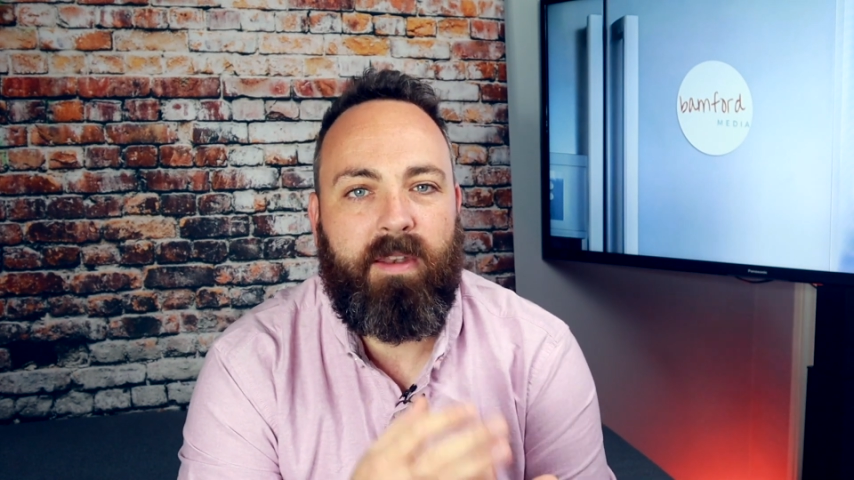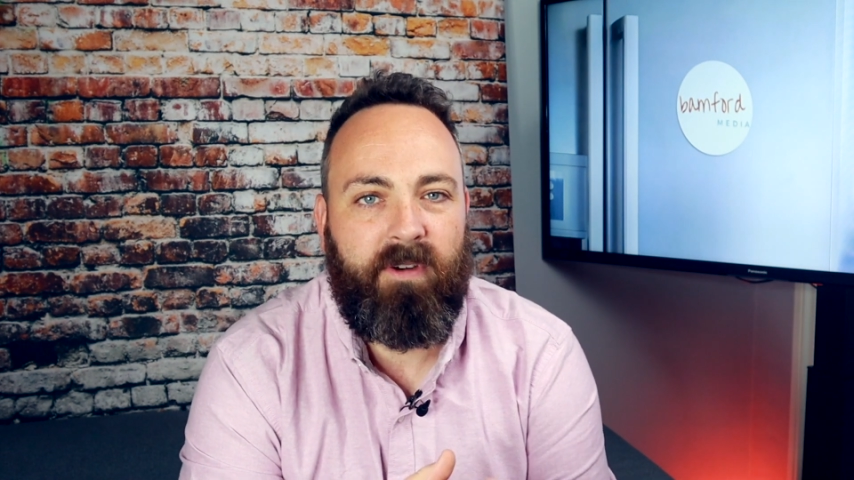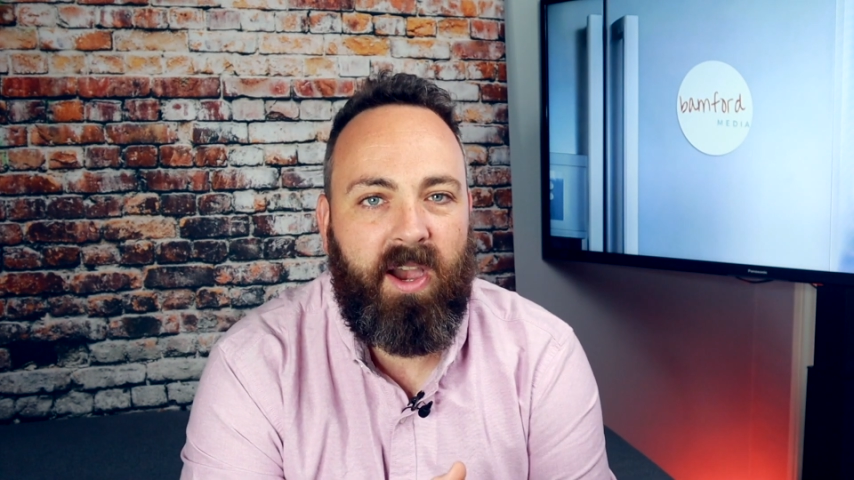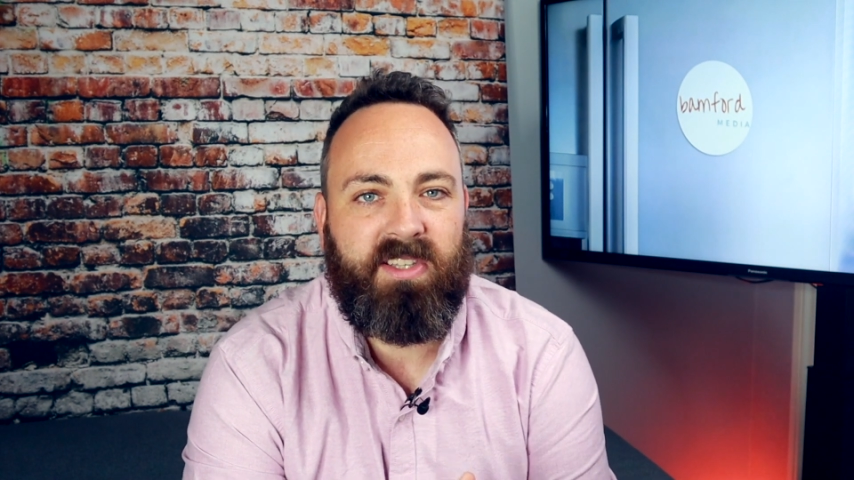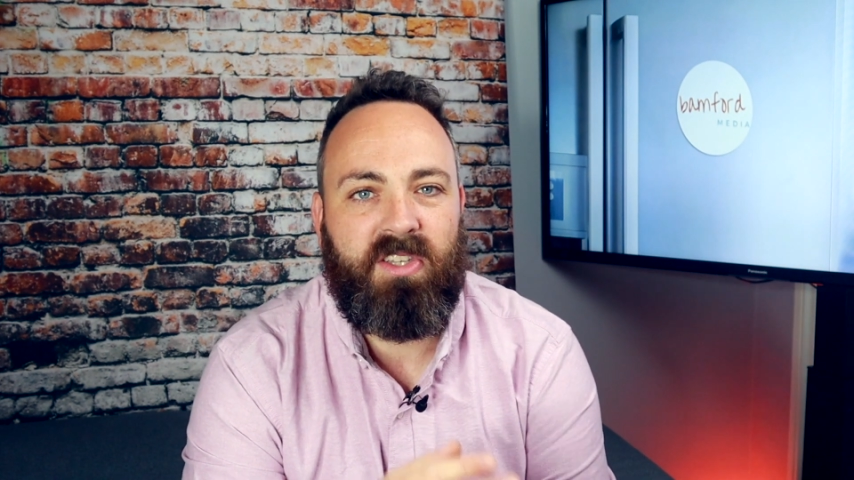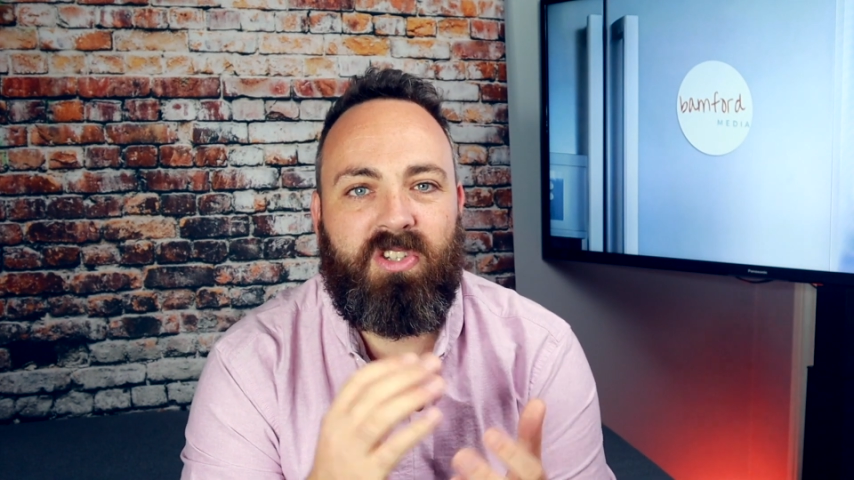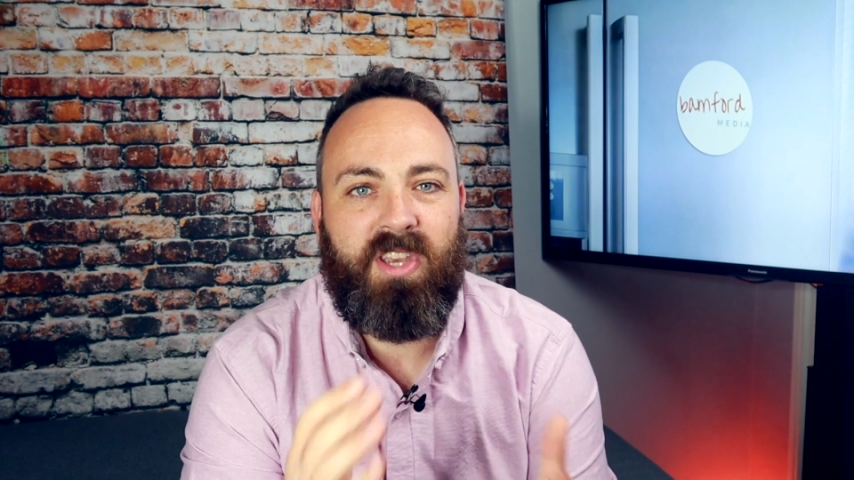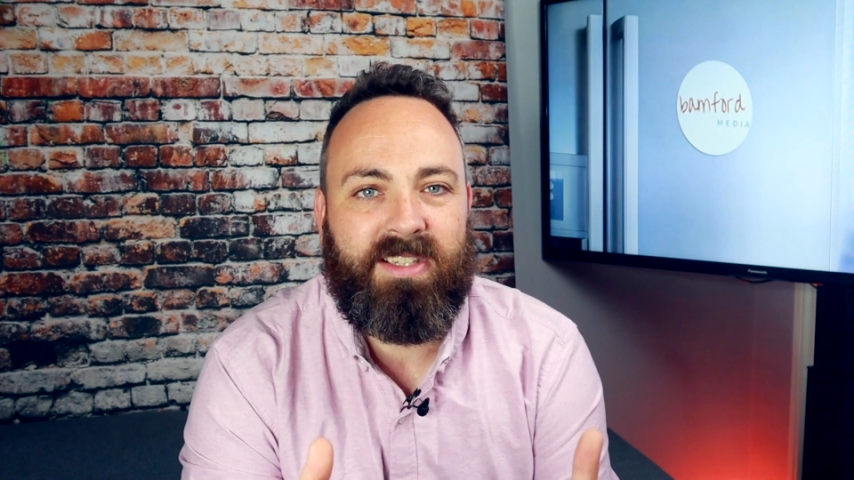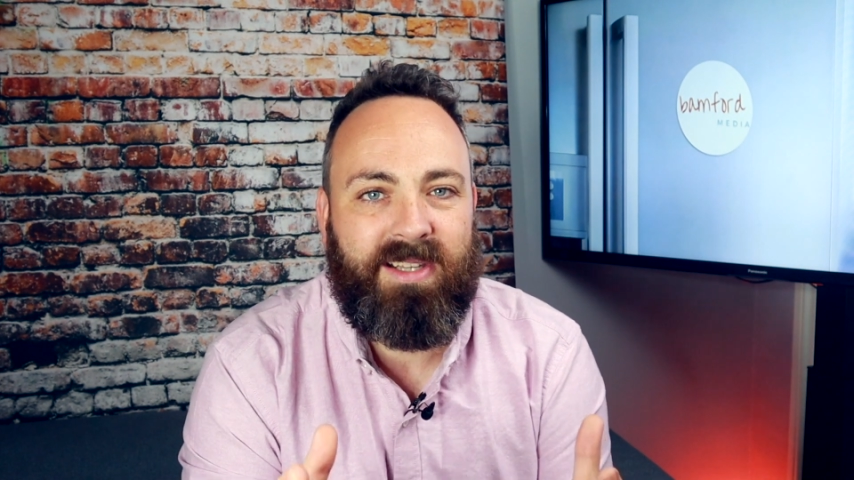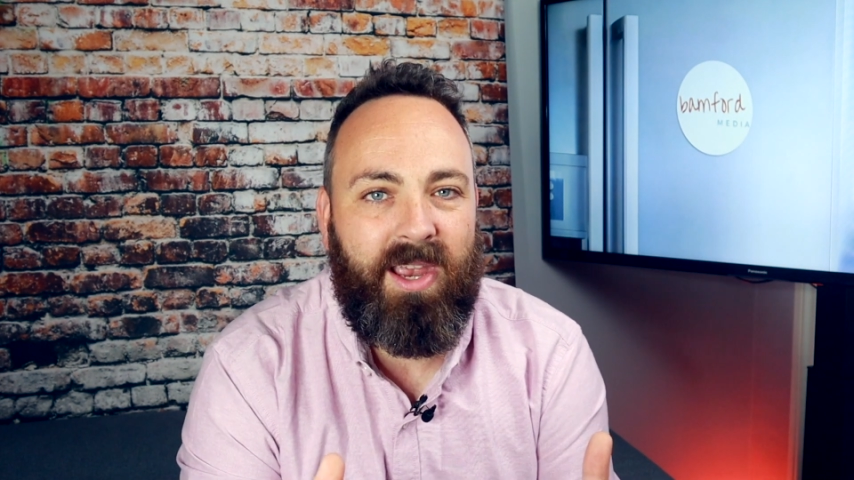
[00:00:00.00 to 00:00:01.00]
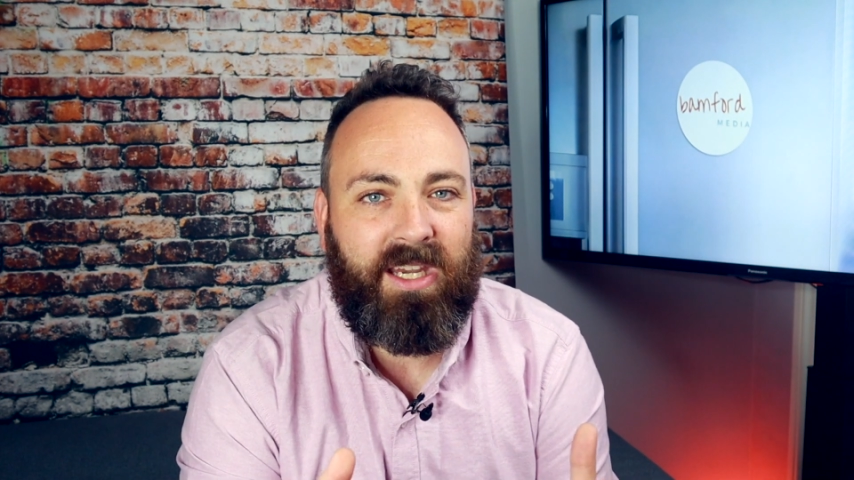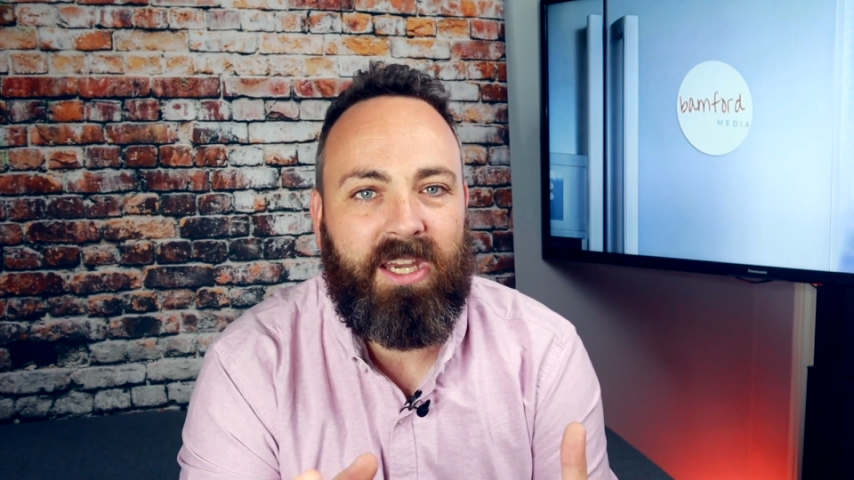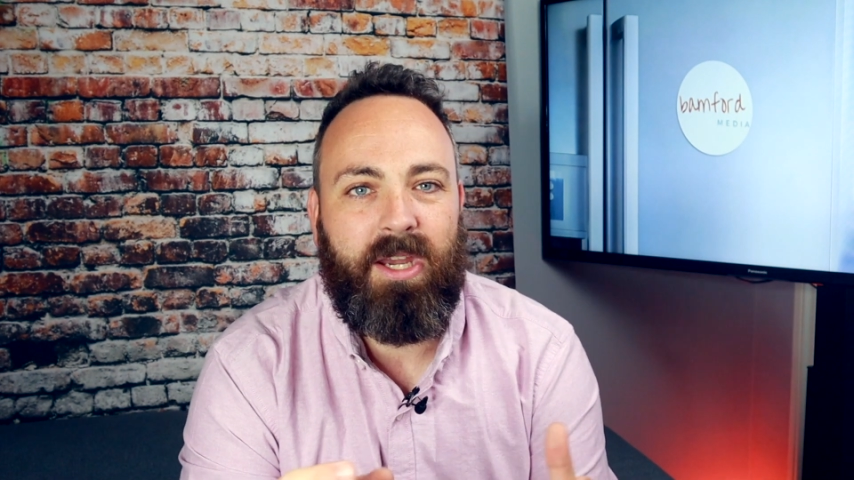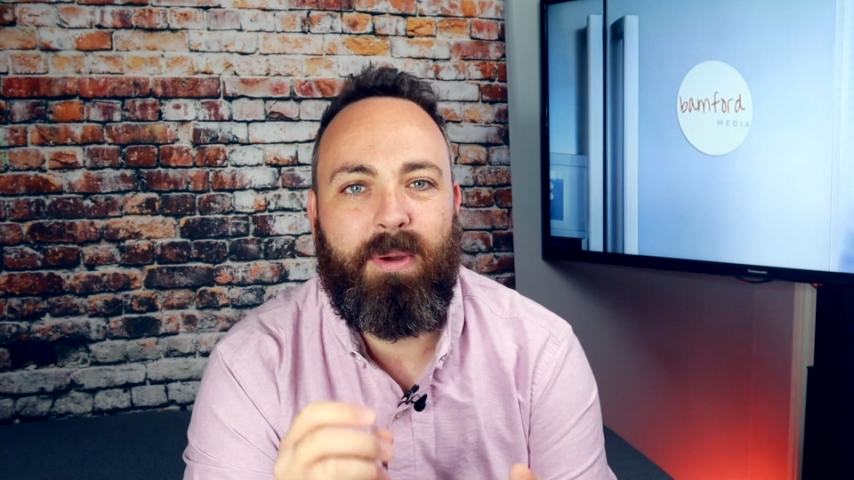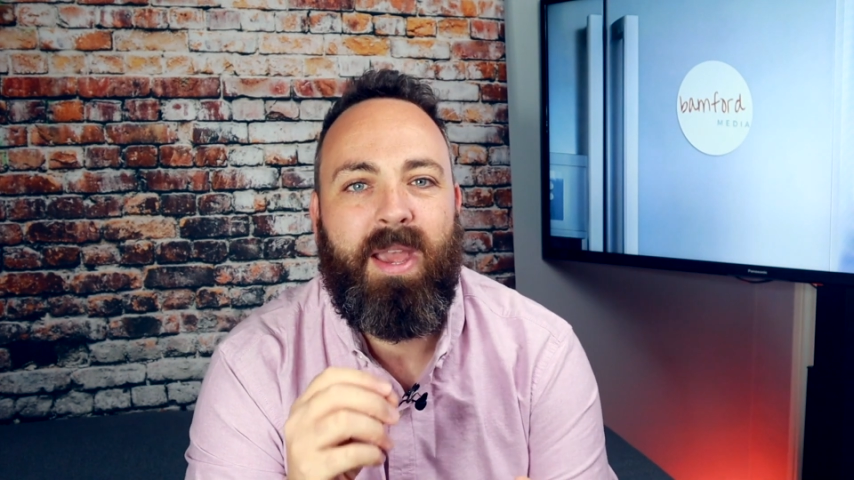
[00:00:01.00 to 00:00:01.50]
advisors just like
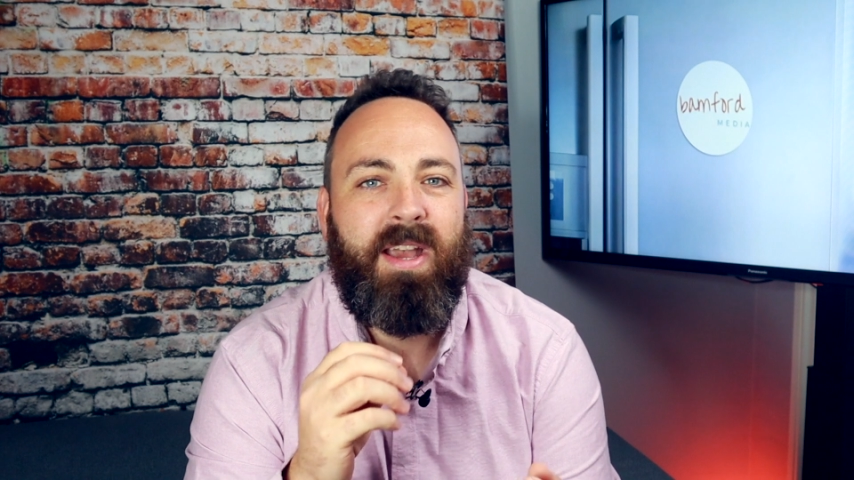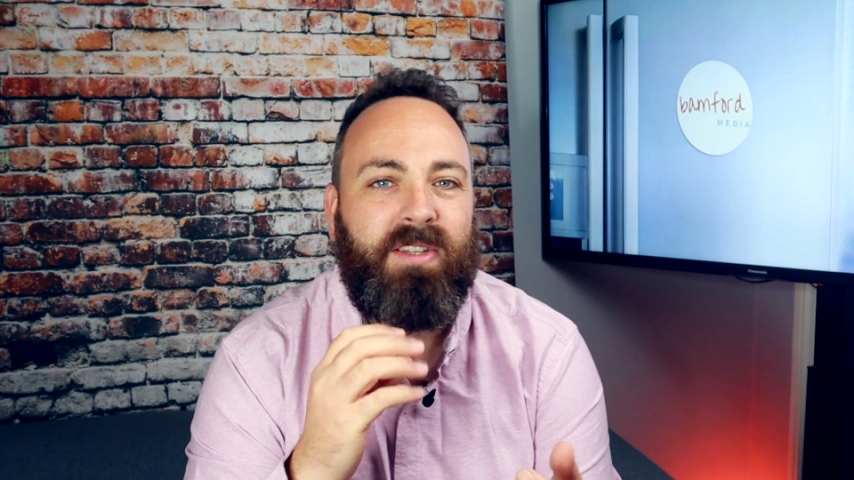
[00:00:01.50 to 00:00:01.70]
you